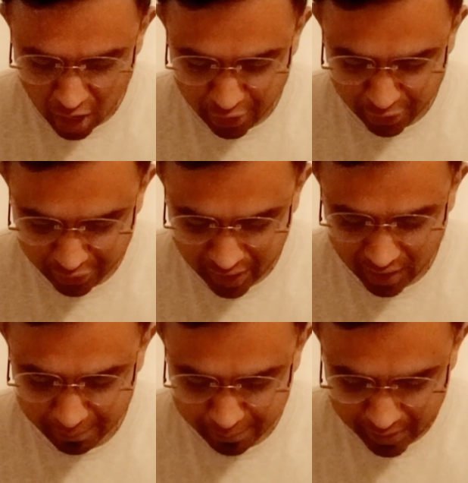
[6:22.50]
you can
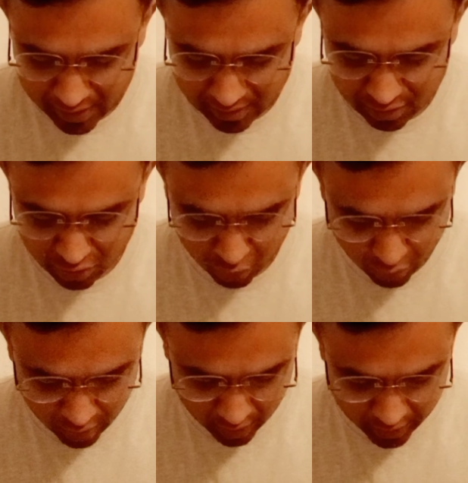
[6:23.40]
press to
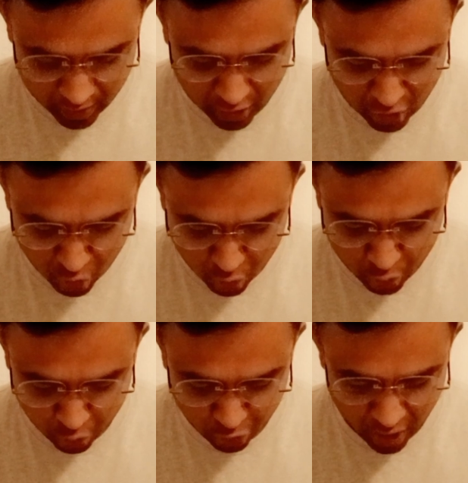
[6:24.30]
connect you to the